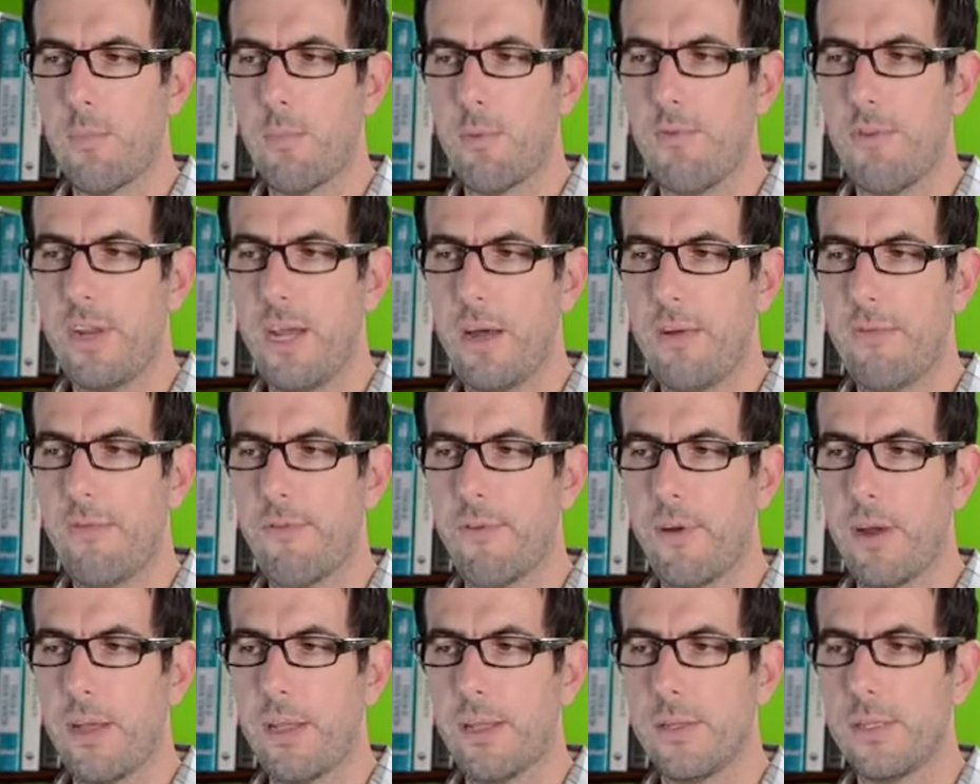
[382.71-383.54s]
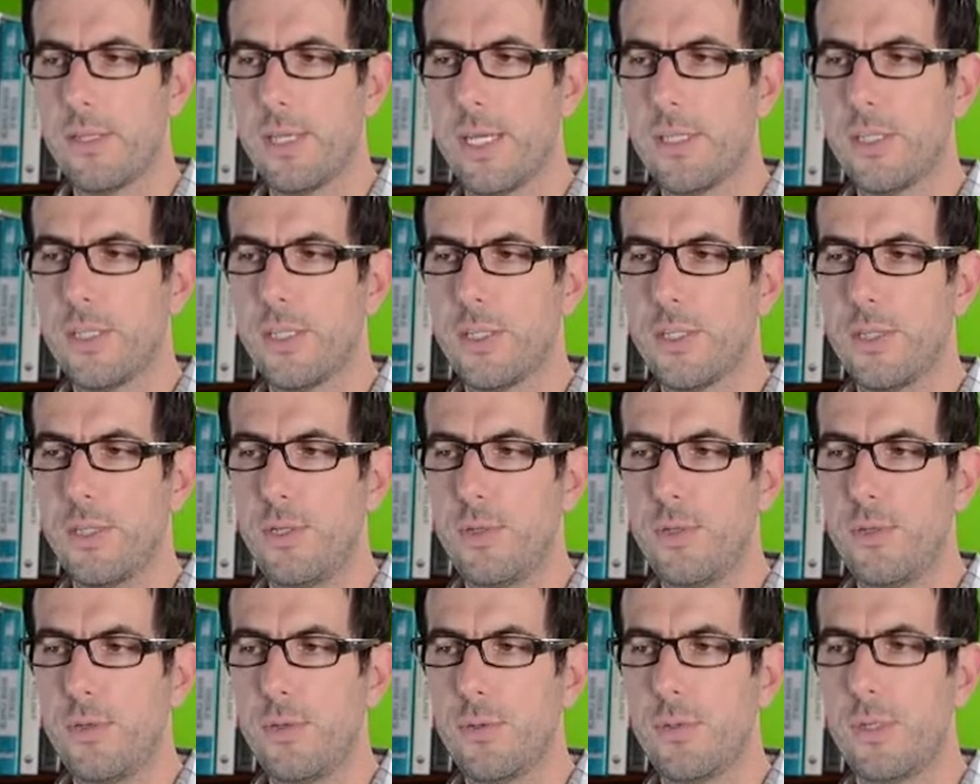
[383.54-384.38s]
move it out front, so that's
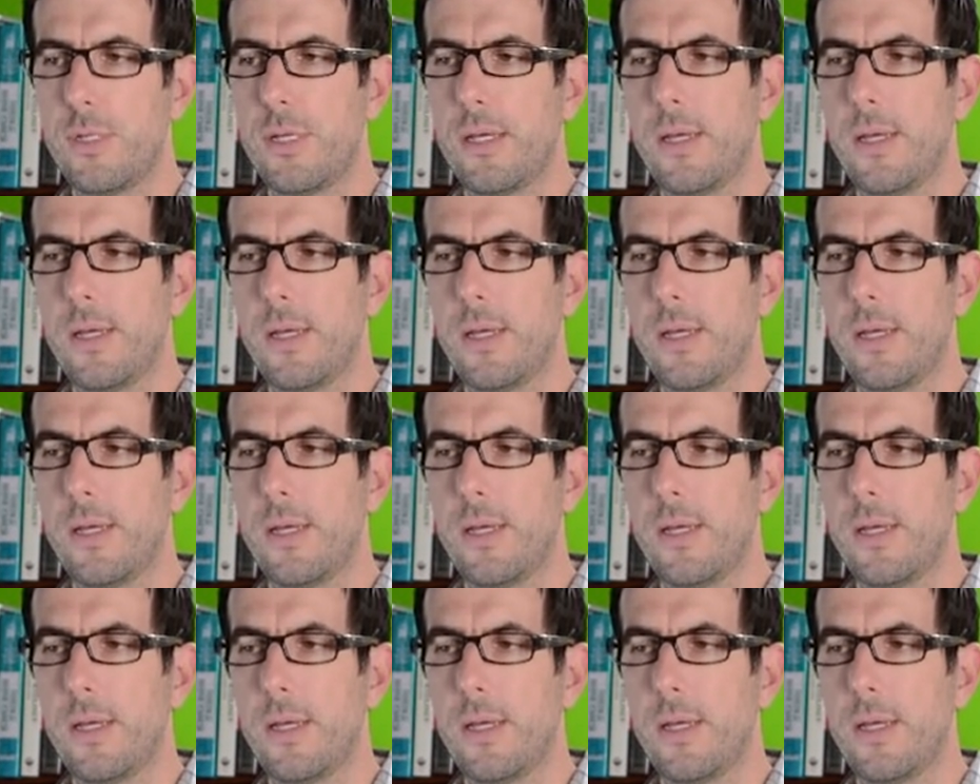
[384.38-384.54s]
2